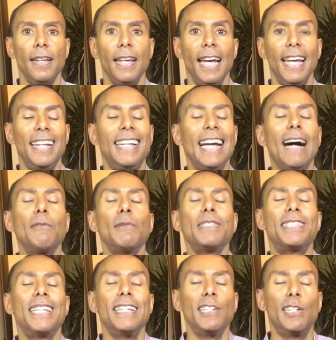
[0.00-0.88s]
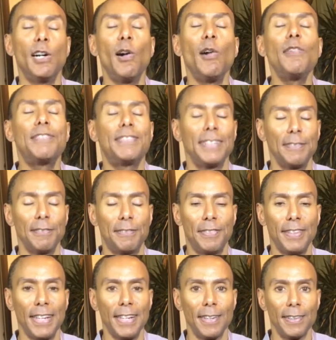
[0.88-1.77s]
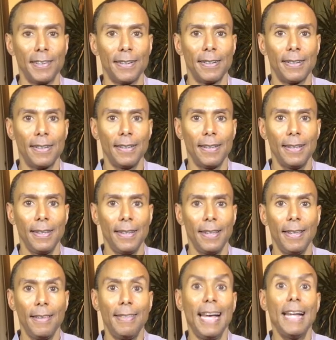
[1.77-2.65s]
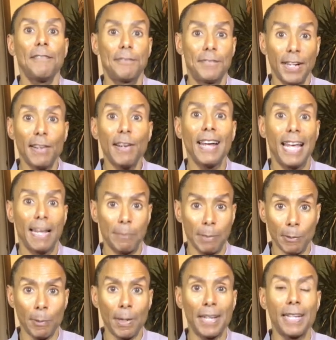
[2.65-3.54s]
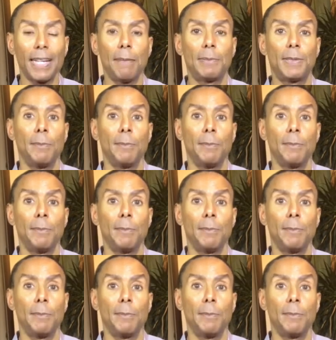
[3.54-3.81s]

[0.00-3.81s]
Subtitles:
And I was engulfed in fear. That fear had me running up